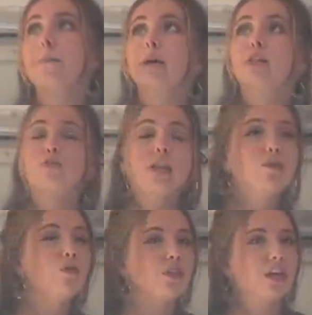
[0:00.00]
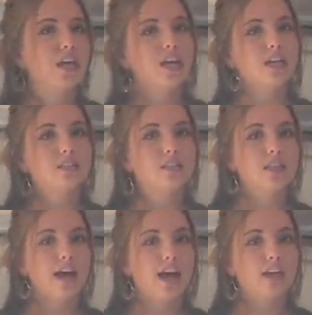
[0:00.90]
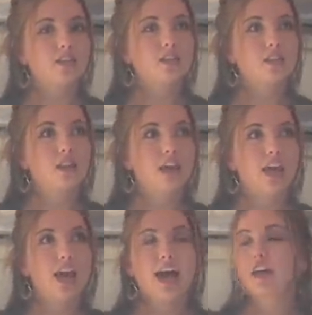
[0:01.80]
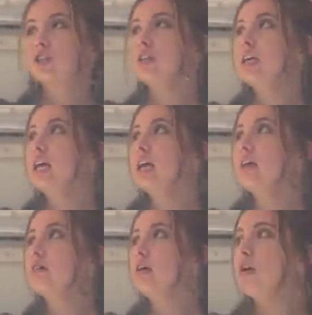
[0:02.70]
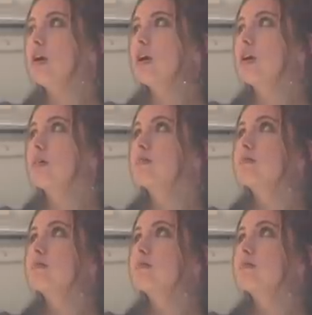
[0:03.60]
but the really cool thing is that they actually are